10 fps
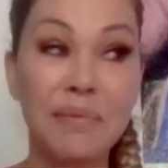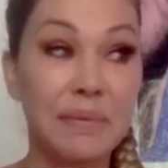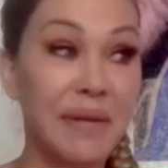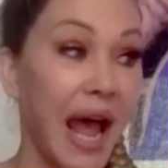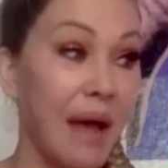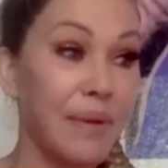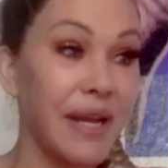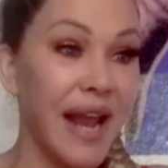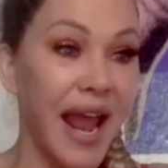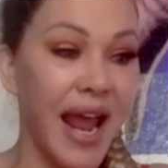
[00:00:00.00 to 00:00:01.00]
be
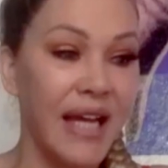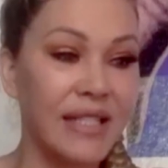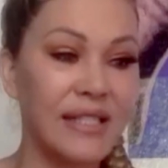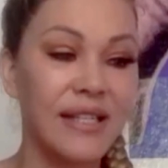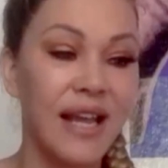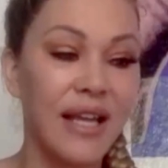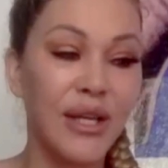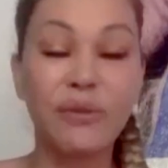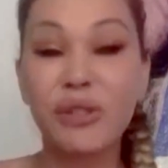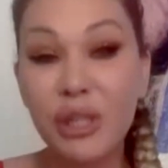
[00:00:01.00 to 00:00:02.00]
happy, and,
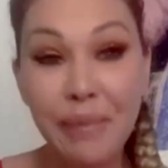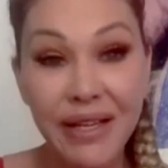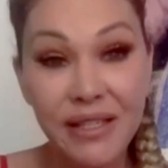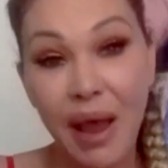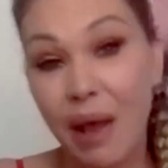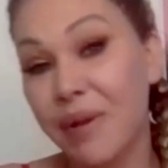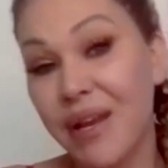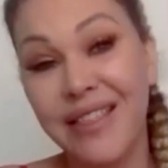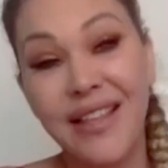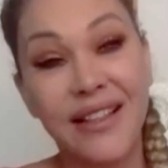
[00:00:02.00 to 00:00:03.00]
you know, she makes him
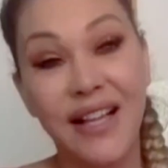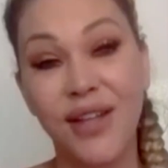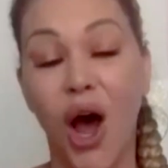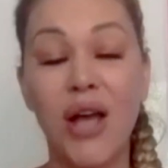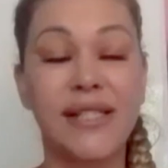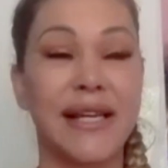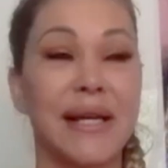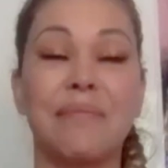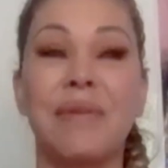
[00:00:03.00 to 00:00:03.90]
happy. I think that's awesome.